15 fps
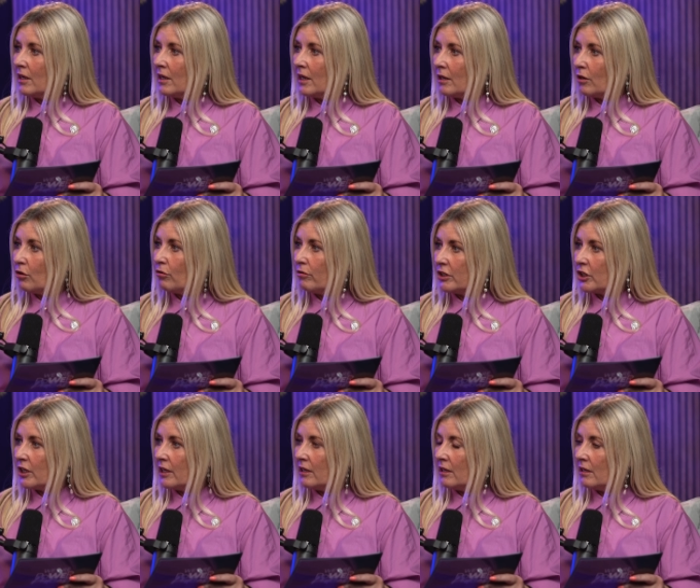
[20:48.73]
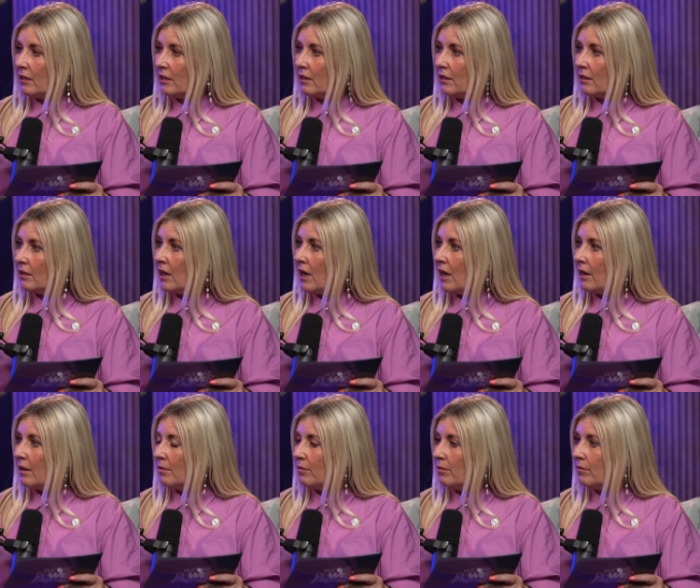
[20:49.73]
encouraging um,
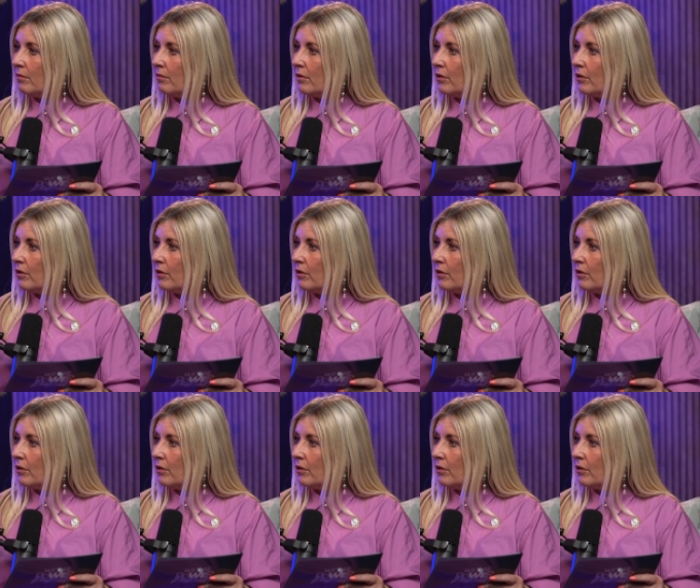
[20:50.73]
yeah.